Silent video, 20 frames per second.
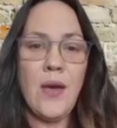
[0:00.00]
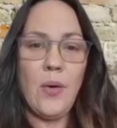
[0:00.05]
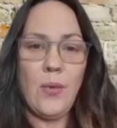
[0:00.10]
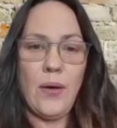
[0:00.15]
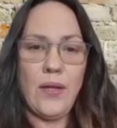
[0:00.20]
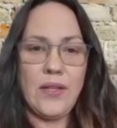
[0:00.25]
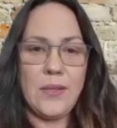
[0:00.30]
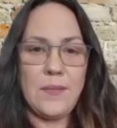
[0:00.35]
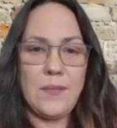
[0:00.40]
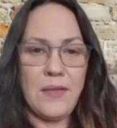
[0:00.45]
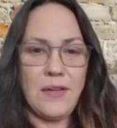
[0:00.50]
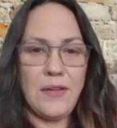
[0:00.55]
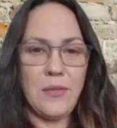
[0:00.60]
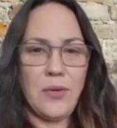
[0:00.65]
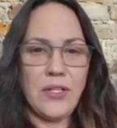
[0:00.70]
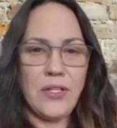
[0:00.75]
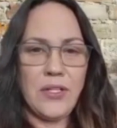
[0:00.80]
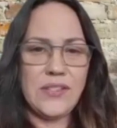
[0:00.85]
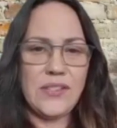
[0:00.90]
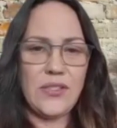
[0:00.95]
Welcome,
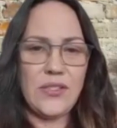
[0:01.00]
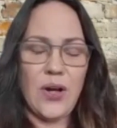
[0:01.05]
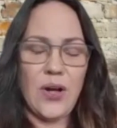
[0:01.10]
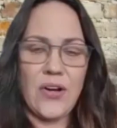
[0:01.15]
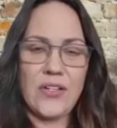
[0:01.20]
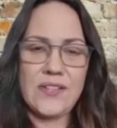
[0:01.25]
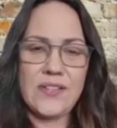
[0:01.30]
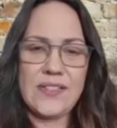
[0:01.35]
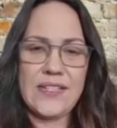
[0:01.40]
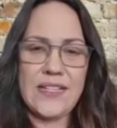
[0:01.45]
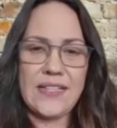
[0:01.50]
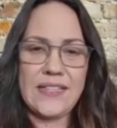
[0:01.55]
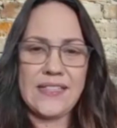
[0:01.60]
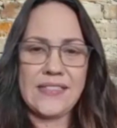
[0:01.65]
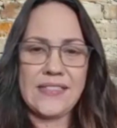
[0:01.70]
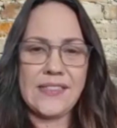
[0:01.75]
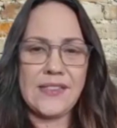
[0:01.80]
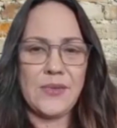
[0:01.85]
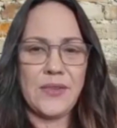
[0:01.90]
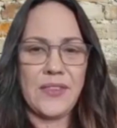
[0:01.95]
everyone, to Artists
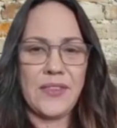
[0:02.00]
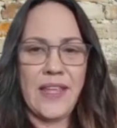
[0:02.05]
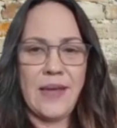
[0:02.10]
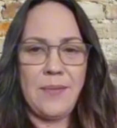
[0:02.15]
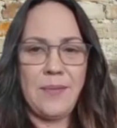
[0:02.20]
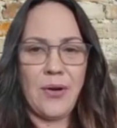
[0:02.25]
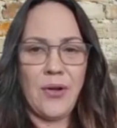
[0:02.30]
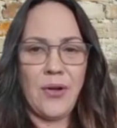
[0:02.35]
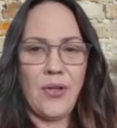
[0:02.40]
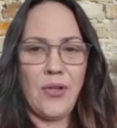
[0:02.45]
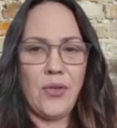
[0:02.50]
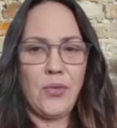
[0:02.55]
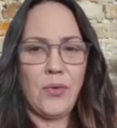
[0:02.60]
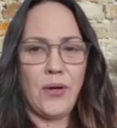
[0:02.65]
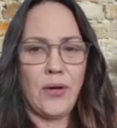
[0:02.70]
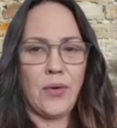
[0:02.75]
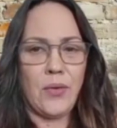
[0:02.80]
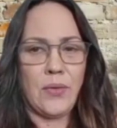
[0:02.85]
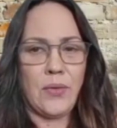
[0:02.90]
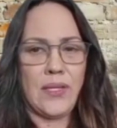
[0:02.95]
Antics with April,
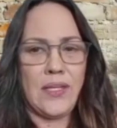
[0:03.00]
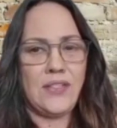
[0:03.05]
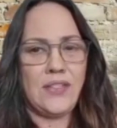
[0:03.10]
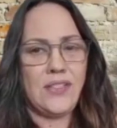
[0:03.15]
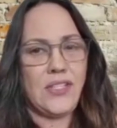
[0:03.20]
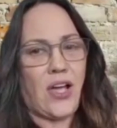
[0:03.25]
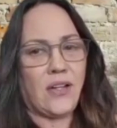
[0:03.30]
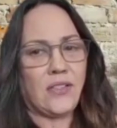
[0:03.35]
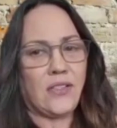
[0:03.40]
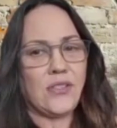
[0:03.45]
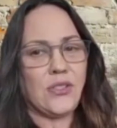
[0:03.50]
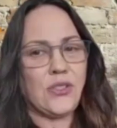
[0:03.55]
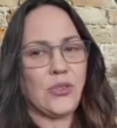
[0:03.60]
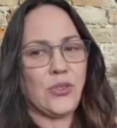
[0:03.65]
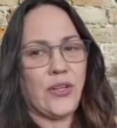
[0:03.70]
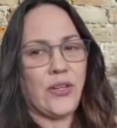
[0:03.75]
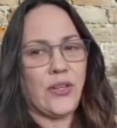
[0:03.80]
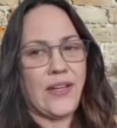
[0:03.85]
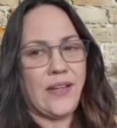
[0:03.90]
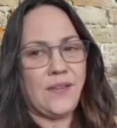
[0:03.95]
where we talk to
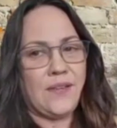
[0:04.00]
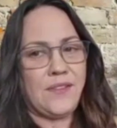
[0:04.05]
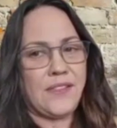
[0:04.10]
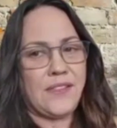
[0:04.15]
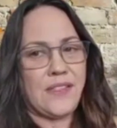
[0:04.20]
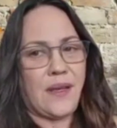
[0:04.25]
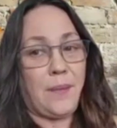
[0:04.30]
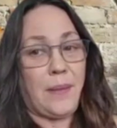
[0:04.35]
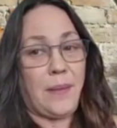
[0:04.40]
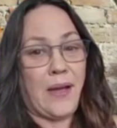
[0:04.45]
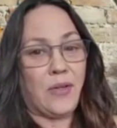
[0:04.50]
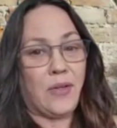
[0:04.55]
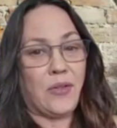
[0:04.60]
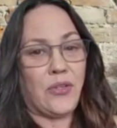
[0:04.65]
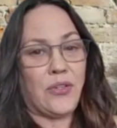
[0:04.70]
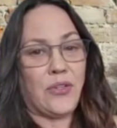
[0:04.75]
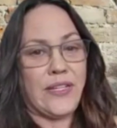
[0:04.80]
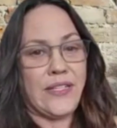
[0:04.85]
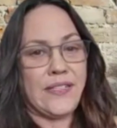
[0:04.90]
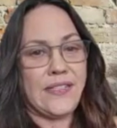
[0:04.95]
creatives about
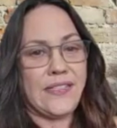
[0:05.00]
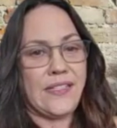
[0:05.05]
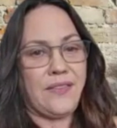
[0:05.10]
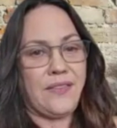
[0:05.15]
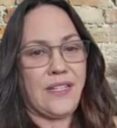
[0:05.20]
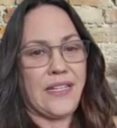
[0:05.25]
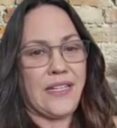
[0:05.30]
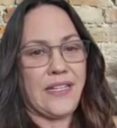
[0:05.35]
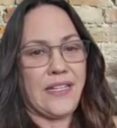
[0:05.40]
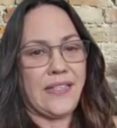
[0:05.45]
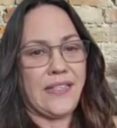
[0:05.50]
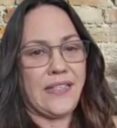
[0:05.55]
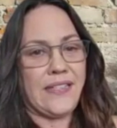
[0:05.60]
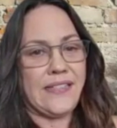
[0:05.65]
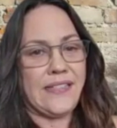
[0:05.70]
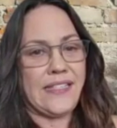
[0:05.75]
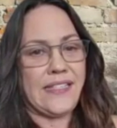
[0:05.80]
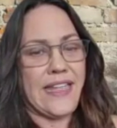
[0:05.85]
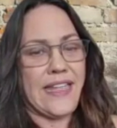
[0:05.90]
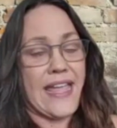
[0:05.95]
creativity. And
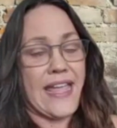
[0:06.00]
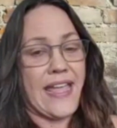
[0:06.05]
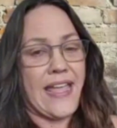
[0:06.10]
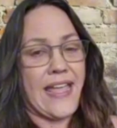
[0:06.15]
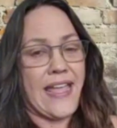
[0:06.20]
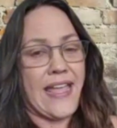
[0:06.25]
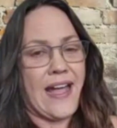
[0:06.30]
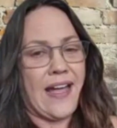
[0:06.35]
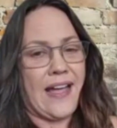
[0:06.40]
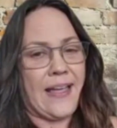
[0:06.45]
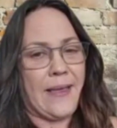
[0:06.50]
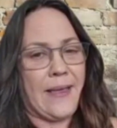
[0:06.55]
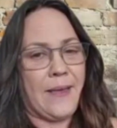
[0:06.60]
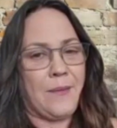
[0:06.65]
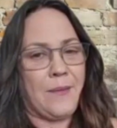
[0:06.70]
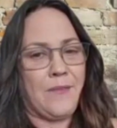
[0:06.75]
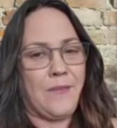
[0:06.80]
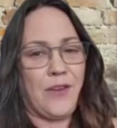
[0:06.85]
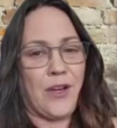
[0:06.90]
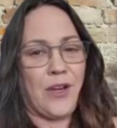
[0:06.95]
today I
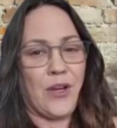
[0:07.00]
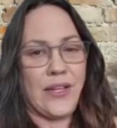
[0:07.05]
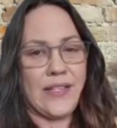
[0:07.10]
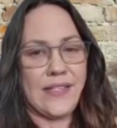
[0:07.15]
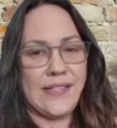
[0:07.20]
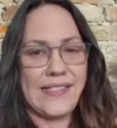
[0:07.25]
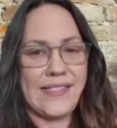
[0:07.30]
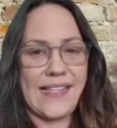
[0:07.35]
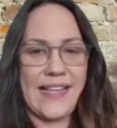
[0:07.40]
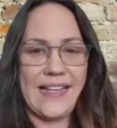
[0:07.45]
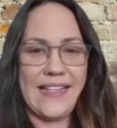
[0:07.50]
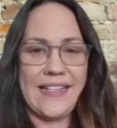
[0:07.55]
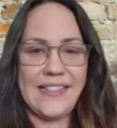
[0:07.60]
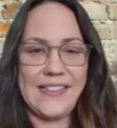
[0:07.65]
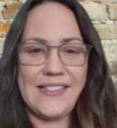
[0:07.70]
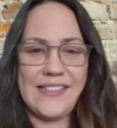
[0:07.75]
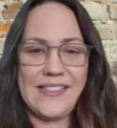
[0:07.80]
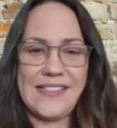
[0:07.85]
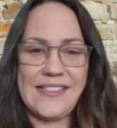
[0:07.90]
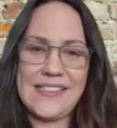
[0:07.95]
am very
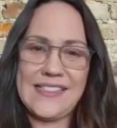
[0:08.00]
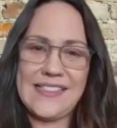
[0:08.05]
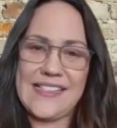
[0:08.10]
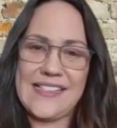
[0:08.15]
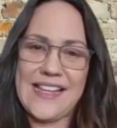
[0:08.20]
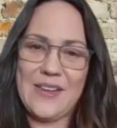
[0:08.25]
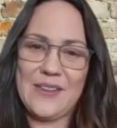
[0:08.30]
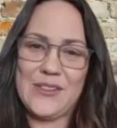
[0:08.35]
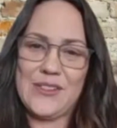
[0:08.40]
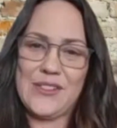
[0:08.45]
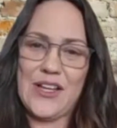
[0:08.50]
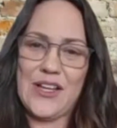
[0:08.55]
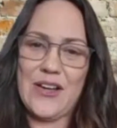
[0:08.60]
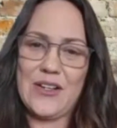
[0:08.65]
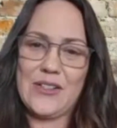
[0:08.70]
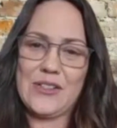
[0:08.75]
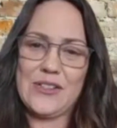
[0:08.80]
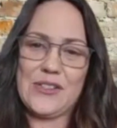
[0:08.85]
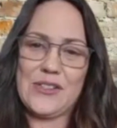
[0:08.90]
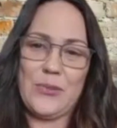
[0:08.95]
excited to sit down to
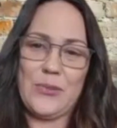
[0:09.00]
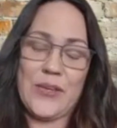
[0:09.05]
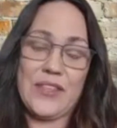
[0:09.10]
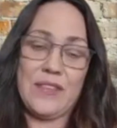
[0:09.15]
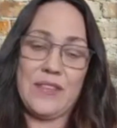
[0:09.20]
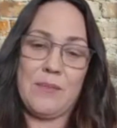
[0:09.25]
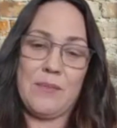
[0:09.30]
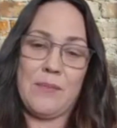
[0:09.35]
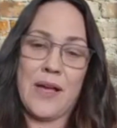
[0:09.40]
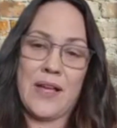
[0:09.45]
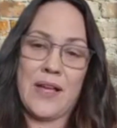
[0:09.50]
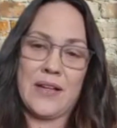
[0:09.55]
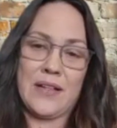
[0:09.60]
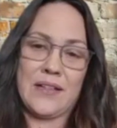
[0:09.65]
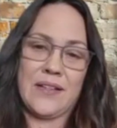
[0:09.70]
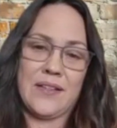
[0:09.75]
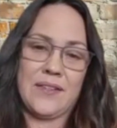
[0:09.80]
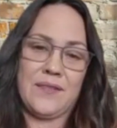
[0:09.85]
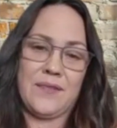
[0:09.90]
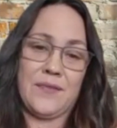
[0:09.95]
talk with
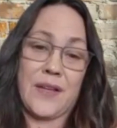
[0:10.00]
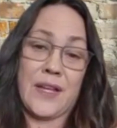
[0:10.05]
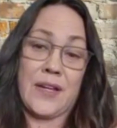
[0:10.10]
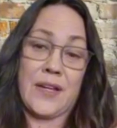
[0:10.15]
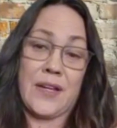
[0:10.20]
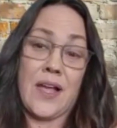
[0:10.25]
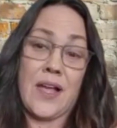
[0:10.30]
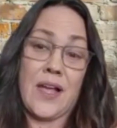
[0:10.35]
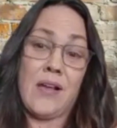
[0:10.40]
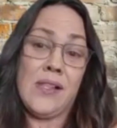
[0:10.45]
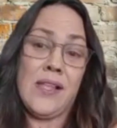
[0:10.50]
Monica Vidal,